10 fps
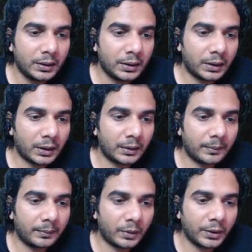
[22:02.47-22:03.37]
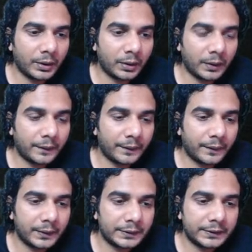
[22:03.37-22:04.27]
mod of
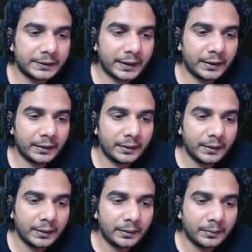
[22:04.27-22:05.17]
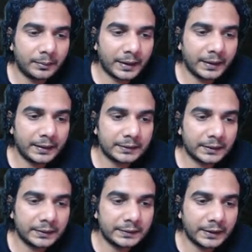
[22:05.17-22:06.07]
Z minus
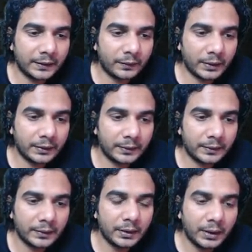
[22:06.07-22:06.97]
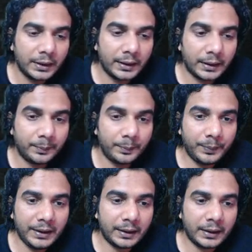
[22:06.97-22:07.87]
Z1, and
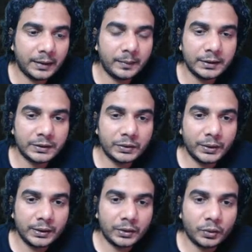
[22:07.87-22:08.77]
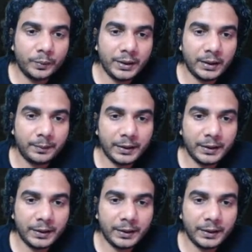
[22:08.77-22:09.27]
PM is going to be